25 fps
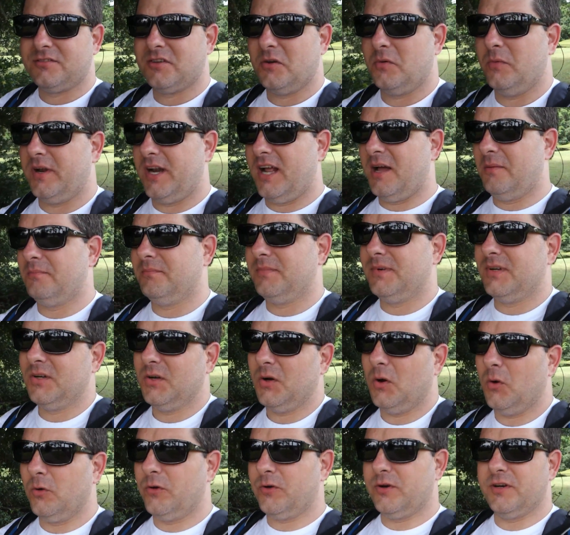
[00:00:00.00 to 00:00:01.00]
so when
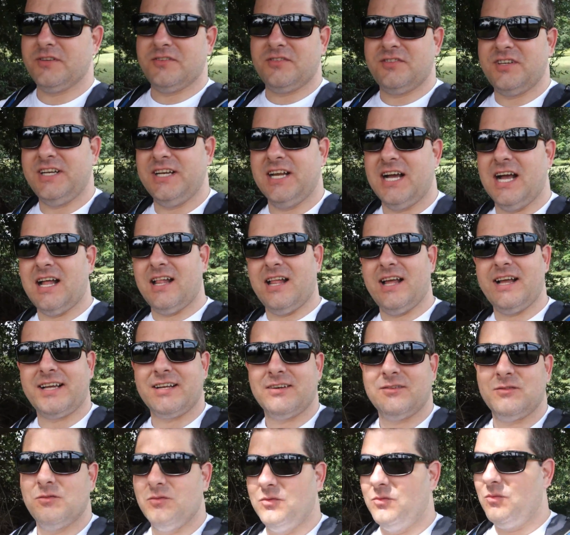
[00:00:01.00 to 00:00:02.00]
I'm older and senile, I
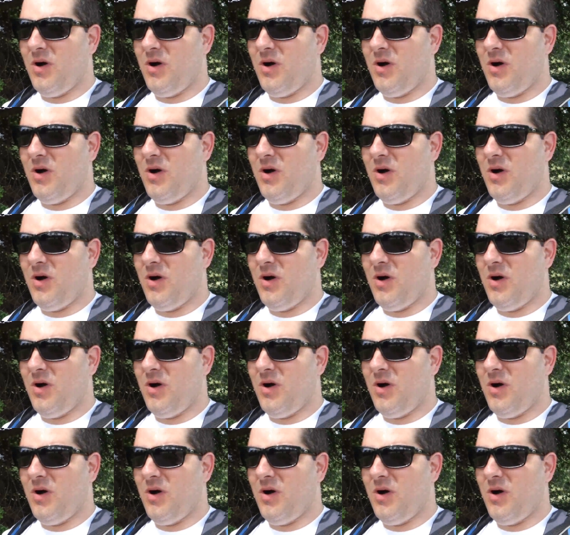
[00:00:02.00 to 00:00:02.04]
can